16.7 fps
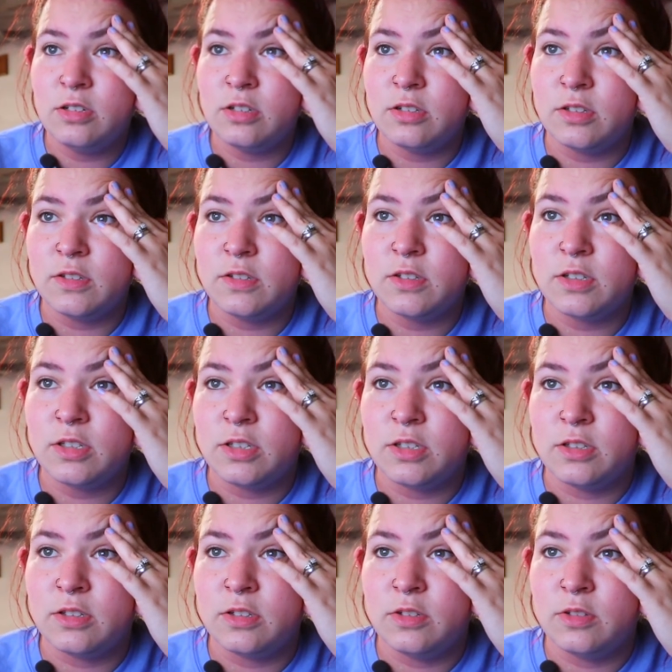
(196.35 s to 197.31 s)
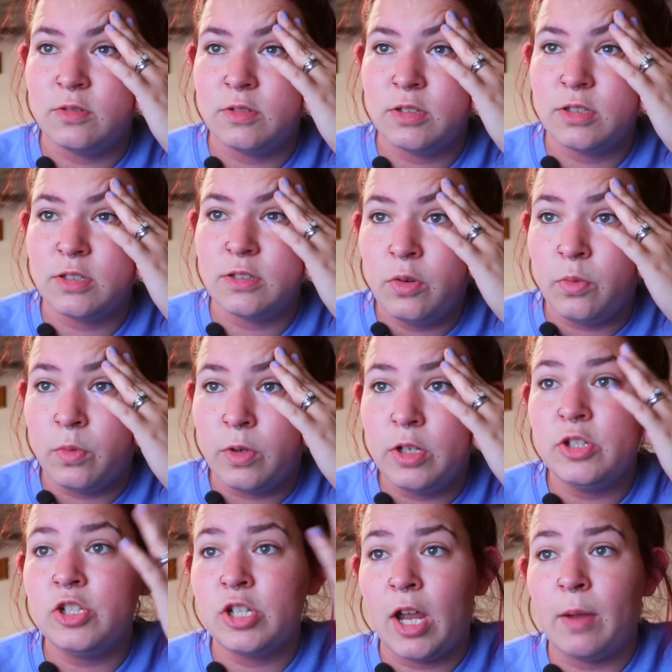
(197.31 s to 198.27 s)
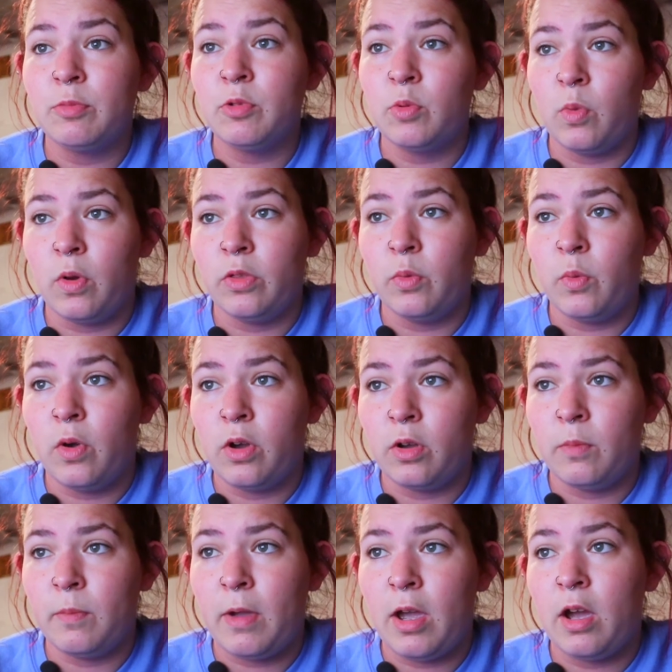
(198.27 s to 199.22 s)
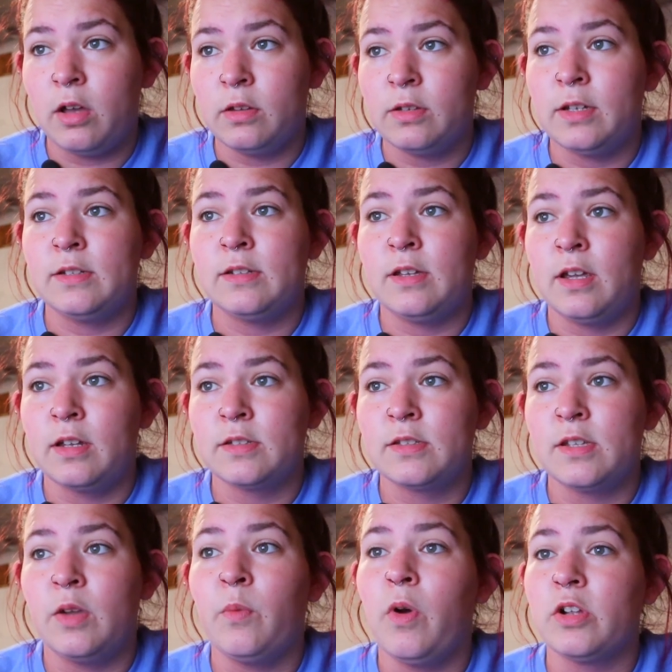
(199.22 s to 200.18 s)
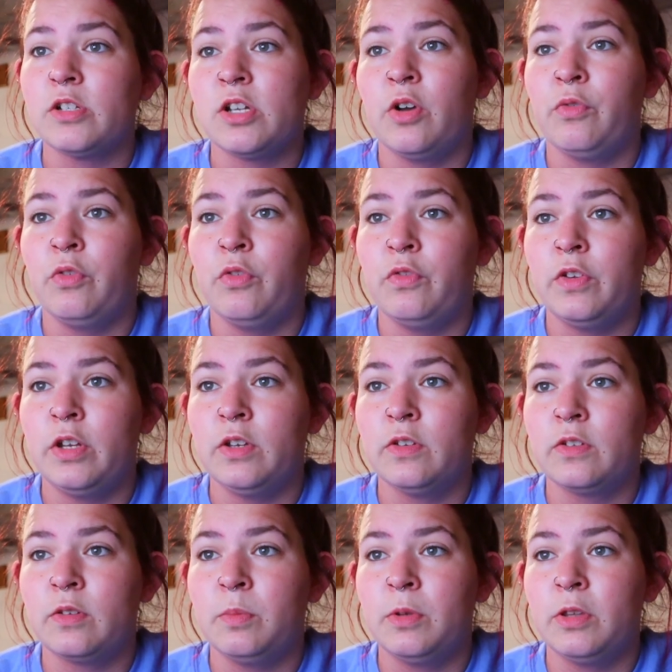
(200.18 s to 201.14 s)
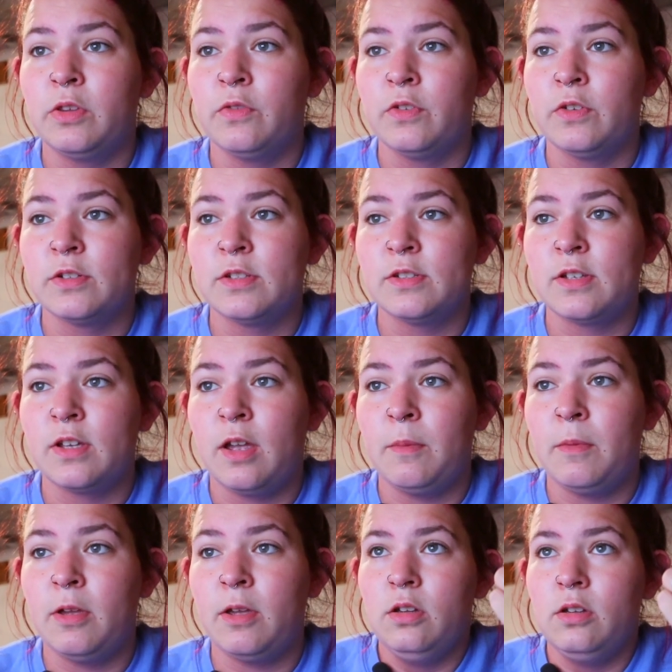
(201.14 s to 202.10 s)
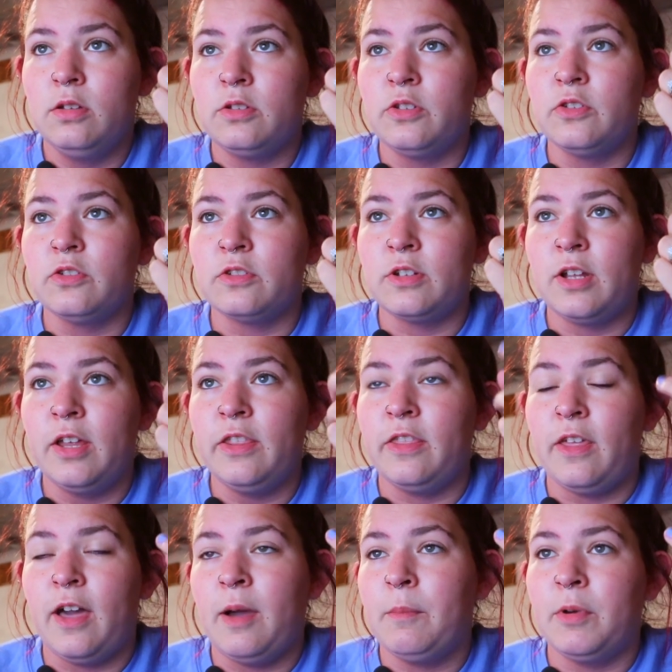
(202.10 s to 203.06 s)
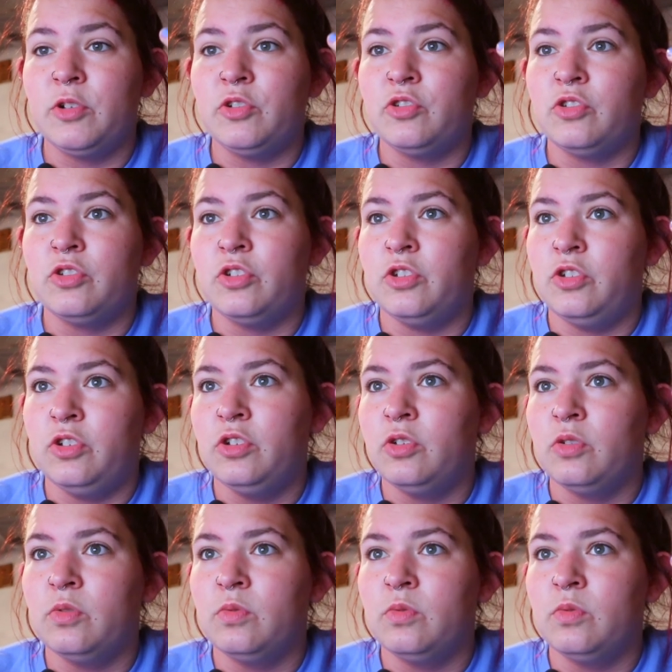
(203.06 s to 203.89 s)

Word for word: Let's look at the to-do list. Read chapter 1, the welcome mat, online text, and watch helpful videos. Complete the first assignment. So there's not that much to do.